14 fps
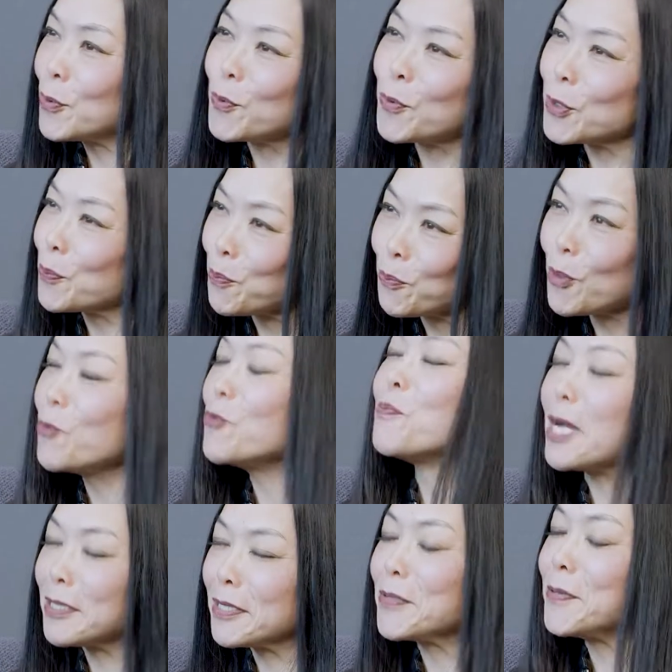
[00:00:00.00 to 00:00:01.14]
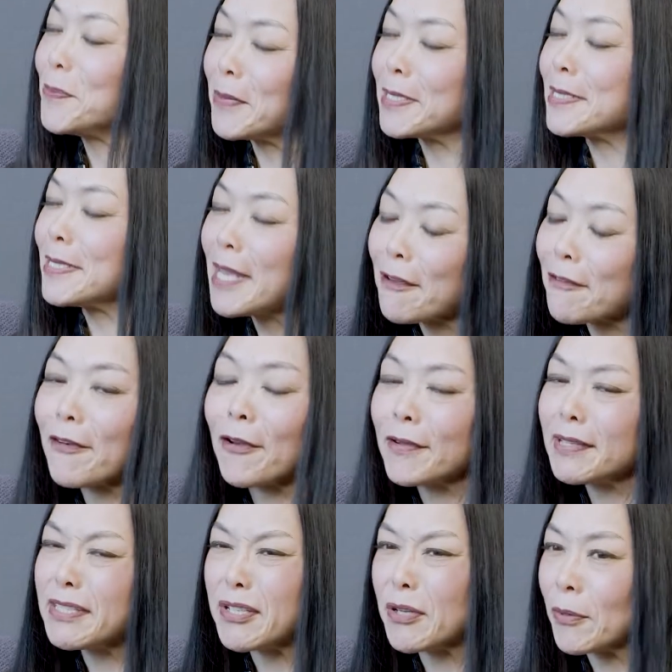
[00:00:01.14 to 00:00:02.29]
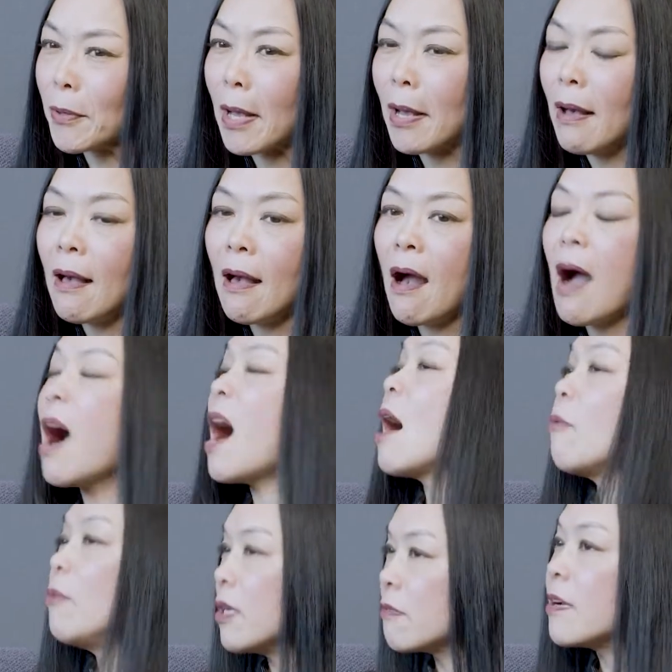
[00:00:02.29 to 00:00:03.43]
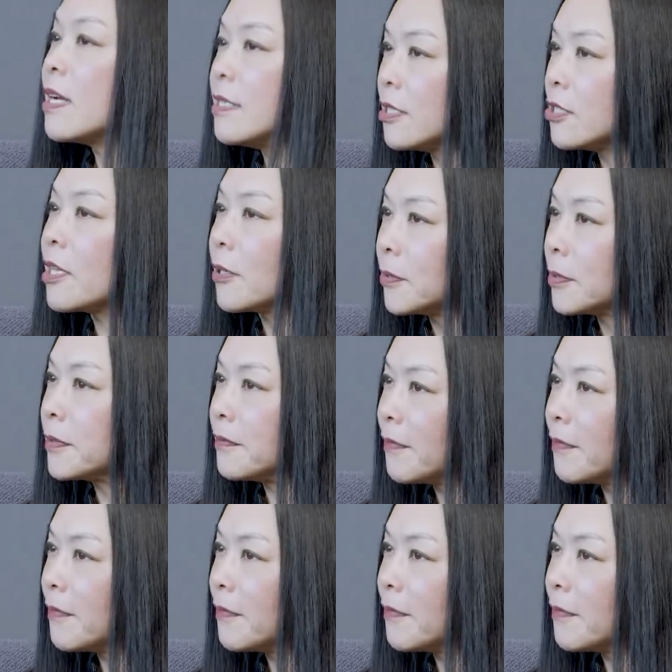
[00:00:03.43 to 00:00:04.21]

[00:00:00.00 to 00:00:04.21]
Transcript: What would matter to my CFO is how are we creating shareholder